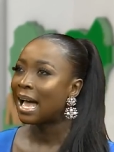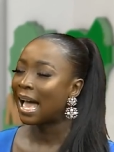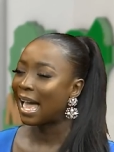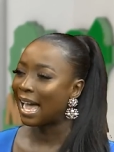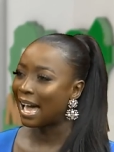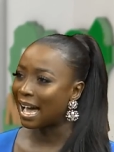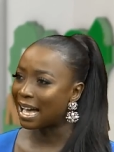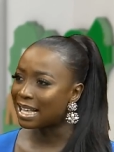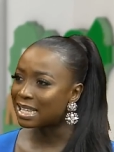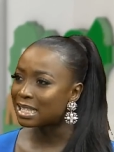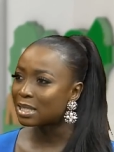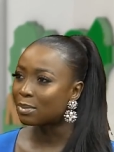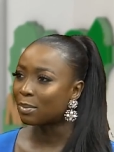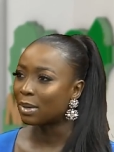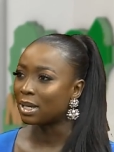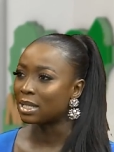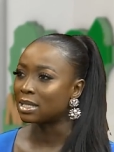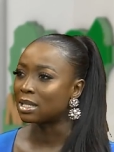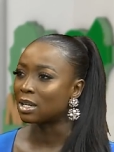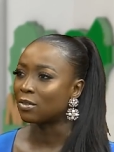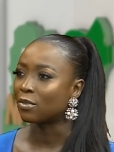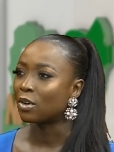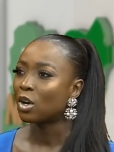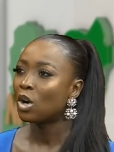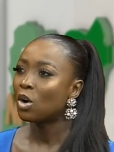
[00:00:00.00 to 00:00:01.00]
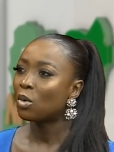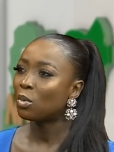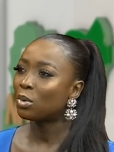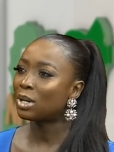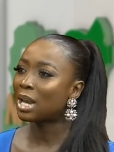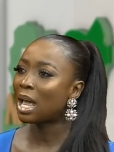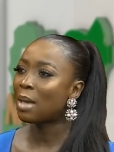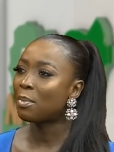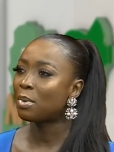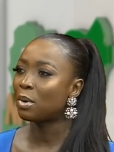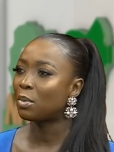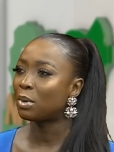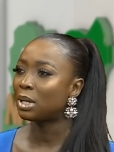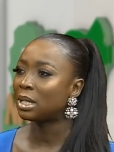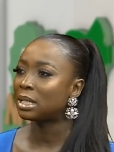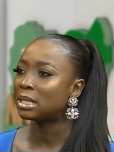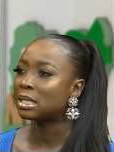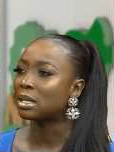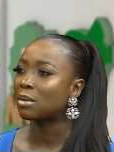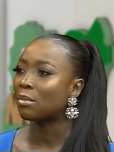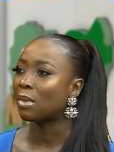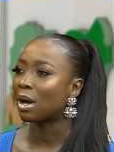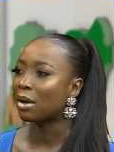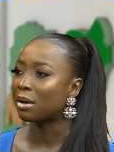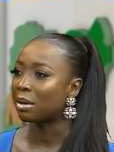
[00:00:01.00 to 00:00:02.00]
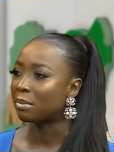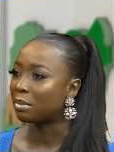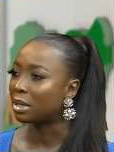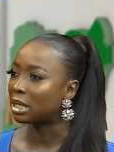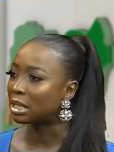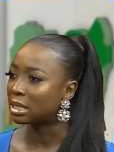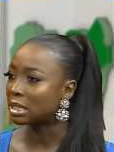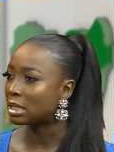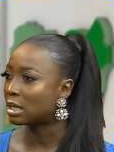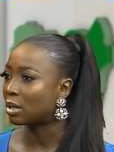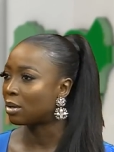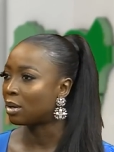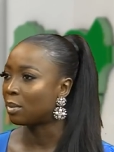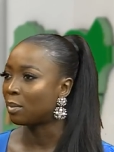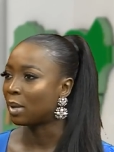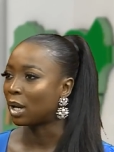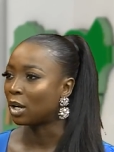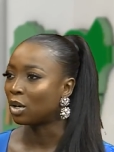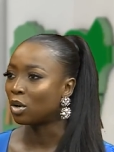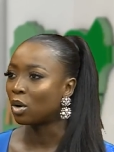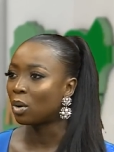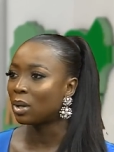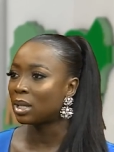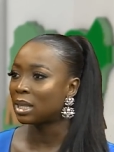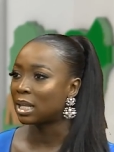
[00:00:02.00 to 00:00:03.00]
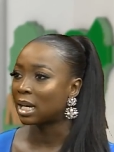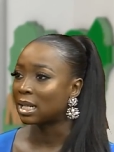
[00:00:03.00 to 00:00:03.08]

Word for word: I asked myself, would I be willing to marry a military man knowing